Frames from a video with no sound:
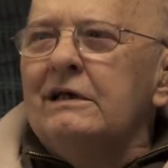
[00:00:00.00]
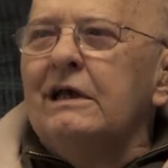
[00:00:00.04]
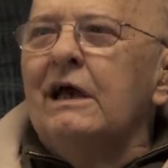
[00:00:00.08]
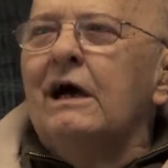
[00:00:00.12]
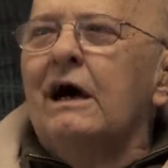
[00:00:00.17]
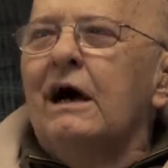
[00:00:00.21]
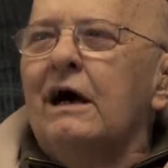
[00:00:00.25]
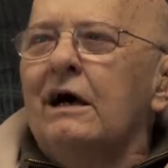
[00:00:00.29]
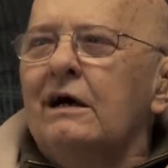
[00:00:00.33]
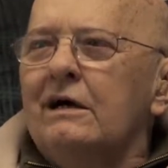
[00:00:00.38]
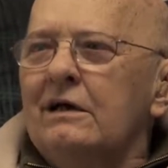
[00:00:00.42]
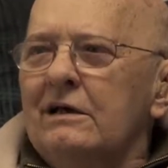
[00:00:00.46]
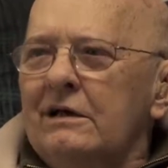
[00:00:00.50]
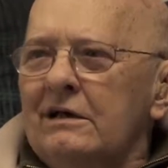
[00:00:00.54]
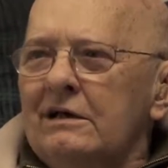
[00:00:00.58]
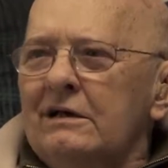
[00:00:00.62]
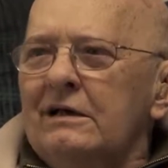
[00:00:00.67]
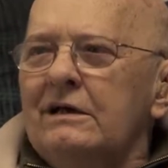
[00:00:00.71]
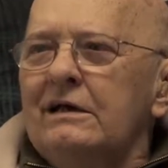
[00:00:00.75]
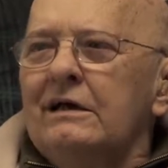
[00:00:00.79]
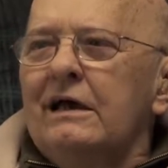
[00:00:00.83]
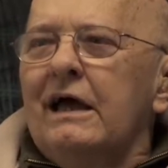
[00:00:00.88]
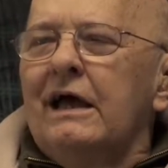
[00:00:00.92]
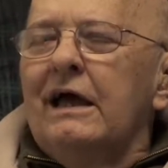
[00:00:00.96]
Yeah,
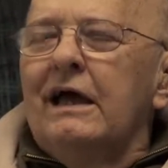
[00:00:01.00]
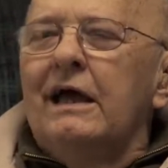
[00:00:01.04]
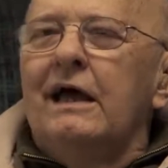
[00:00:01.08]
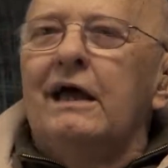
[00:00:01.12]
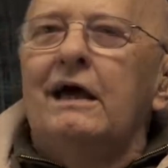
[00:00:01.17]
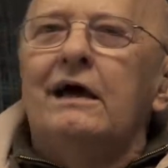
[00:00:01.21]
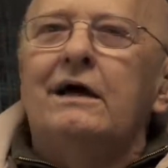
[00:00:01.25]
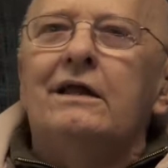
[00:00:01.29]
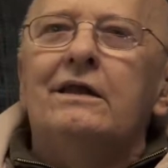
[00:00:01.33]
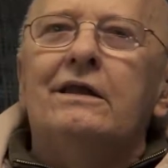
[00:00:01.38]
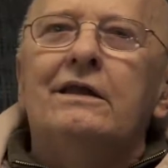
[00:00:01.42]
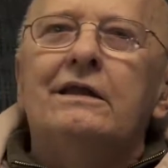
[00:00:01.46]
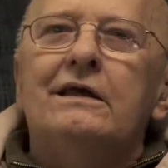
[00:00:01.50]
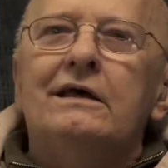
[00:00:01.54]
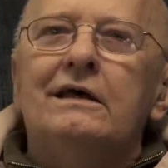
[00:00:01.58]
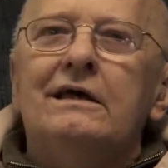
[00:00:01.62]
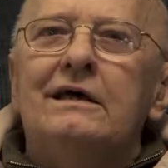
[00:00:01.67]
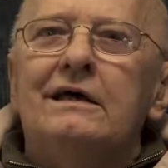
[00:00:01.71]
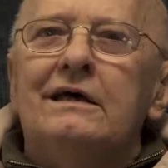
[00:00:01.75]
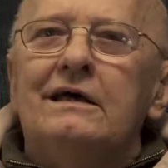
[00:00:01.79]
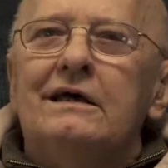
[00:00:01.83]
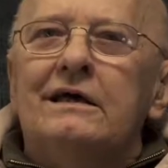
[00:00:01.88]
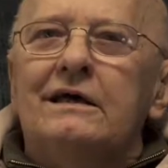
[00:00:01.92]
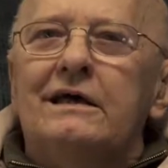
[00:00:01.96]
and
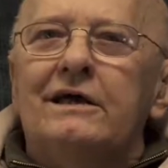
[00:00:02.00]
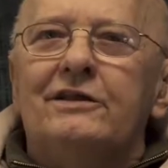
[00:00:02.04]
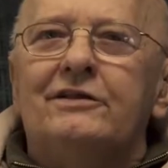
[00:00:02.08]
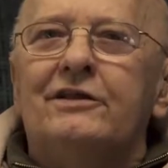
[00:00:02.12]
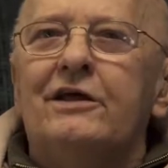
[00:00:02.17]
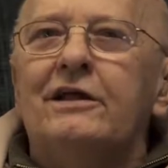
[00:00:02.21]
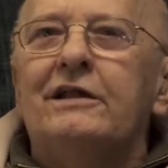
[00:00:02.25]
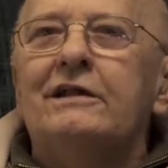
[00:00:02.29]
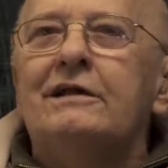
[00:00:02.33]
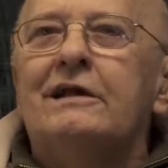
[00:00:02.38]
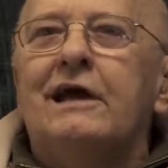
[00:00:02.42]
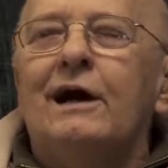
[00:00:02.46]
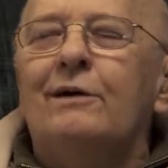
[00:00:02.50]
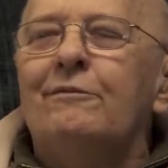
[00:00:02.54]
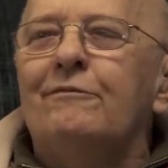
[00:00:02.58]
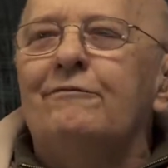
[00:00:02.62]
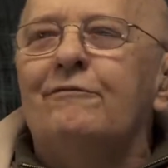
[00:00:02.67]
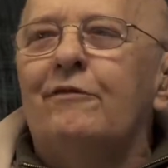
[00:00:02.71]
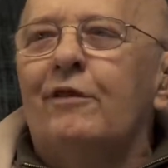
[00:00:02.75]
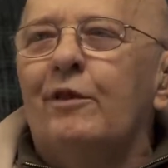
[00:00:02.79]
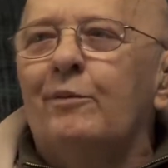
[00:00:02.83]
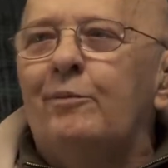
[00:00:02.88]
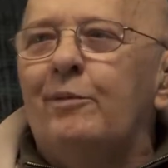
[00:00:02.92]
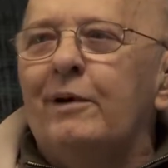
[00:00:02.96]
it didn't come
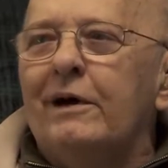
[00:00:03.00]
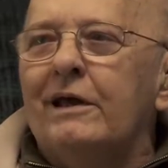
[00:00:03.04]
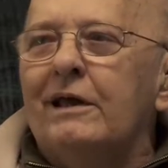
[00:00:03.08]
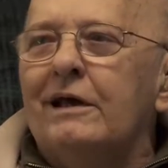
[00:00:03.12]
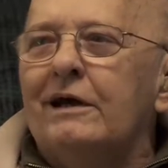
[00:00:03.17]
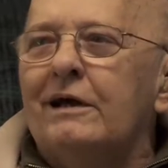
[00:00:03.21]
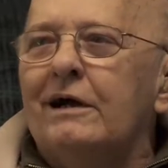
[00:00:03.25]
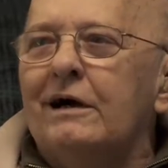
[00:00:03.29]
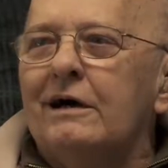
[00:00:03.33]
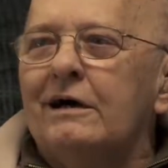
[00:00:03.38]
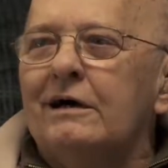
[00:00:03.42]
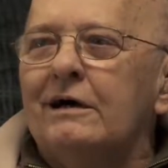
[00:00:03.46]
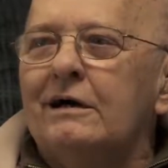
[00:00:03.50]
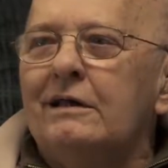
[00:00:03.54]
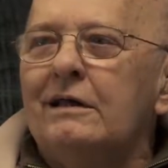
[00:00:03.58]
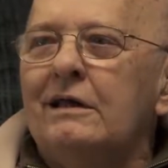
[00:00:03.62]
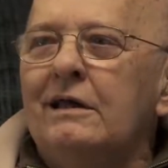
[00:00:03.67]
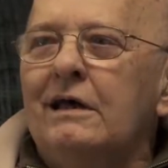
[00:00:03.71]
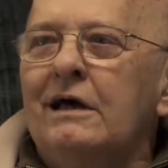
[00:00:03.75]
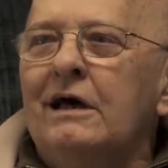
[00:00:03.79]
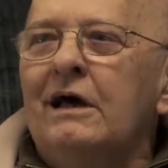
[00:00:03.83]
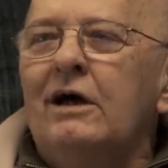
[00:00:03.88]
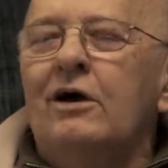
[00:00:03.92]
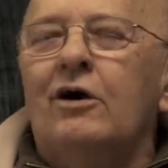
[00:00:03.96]
from the Pentagon,
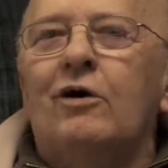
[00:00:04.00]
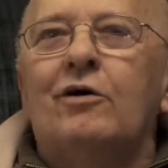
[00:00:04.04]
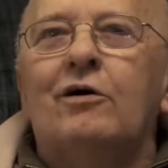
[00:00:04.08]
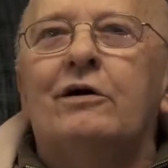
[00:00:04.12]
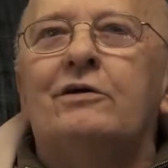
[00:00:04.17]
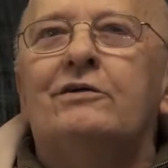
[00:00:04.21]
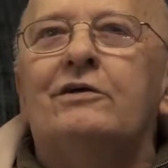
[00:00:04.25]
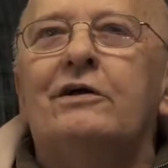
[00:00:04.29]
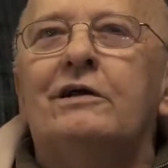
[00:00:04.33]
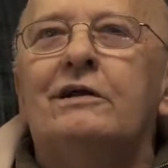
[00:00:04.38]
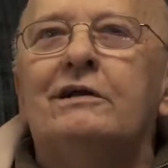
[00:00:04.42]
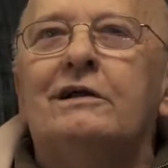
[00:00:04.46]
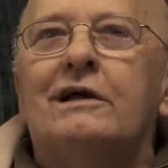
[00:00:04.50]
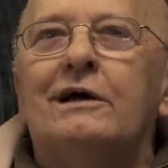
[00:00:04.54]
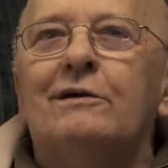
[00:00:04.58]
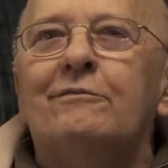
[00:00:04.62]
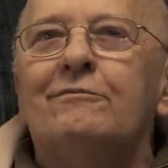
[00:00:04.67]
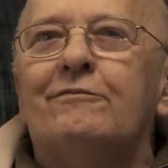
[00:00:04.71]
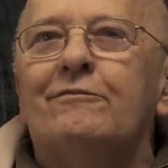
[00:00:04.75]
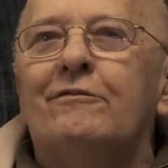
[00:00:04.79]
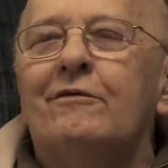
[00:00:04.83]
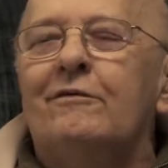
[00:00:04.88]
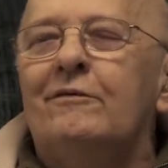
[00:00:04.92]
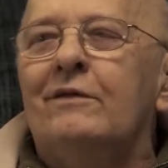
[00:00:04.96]
or it didn't come
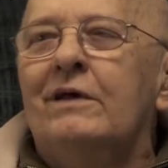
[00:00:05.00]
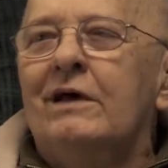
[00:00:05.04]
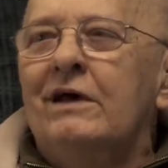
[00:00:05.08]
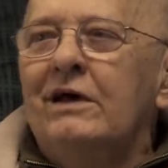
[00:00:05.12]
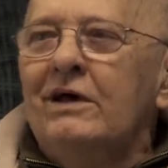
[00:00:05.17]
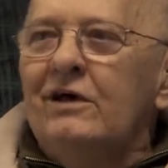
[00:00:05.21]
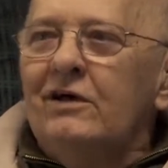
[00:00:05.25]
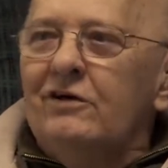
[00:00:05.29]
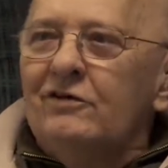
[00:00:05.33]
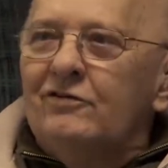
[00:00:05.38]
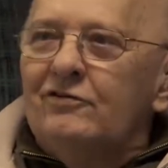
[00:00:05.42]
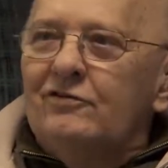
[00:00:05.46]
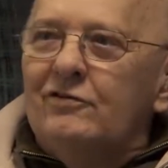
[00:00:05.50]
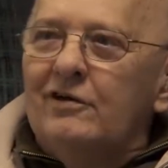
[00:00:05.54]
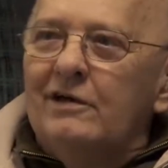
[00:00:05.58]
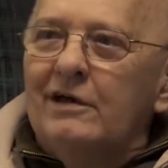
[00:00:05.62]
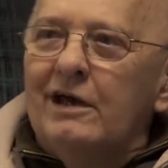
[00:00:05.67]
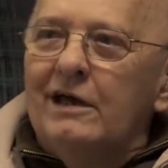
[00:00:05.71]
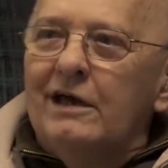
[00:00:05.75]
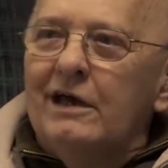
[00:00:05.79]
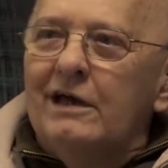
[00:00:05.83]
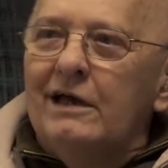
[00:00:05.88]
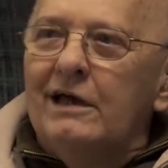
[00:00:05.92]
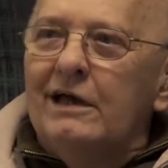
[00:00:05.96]
from
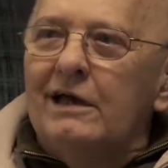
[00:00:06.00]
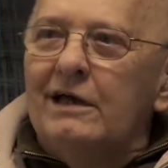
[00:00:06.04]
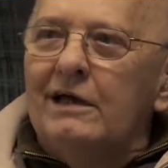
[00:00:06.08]
CIA